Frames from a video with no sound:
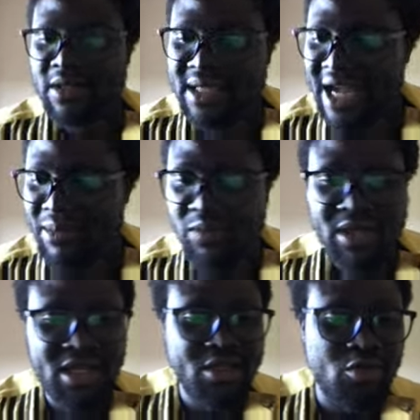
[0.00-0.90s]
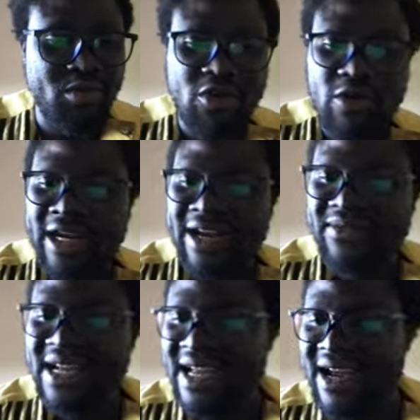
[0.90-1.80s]
time to be going
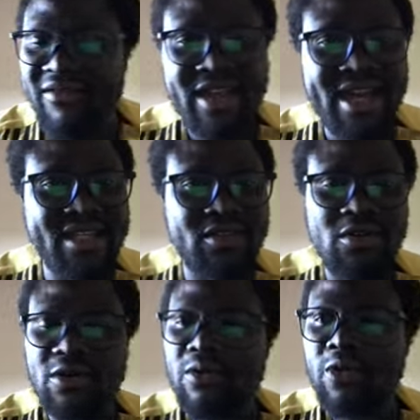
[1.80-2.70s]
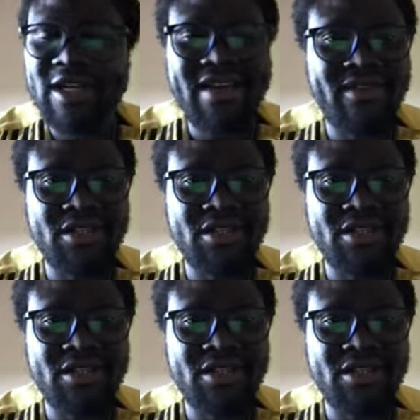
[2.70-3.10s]
after careers or whatever.